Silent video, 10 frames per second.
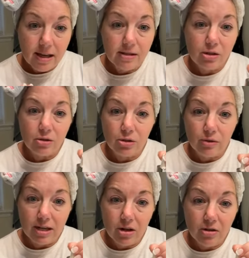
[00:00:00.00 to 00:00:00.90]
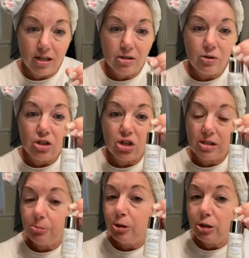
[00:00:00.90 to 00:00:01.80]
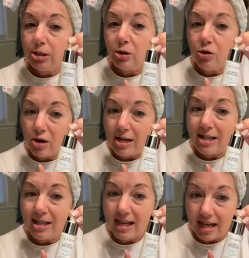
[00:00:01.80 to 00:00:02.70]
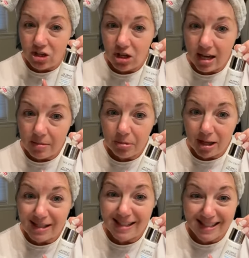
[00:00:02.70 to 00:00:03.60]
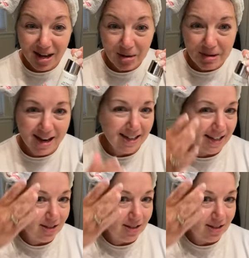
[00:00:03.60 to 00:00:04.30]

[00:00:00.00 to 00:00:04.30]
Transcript: and so it's a retinol night, so I just put on the HA plus ceramide.